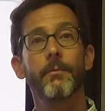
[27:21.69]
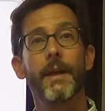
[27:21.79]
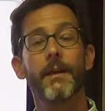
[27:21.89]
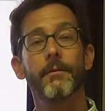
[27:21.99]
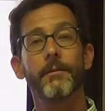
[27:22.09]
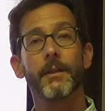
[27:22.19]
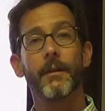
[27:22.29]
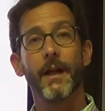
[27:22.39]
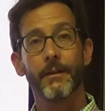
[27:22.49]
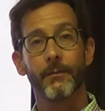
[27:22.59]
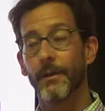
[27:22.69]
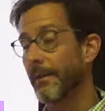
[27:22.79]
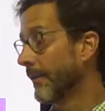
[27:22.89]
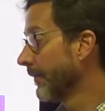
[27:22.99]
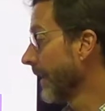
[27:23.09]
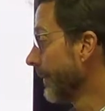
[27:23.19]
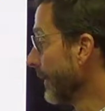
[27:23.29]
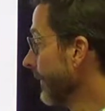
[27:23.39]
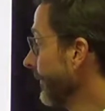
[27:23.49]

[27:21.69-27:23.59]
may have interacted with this family,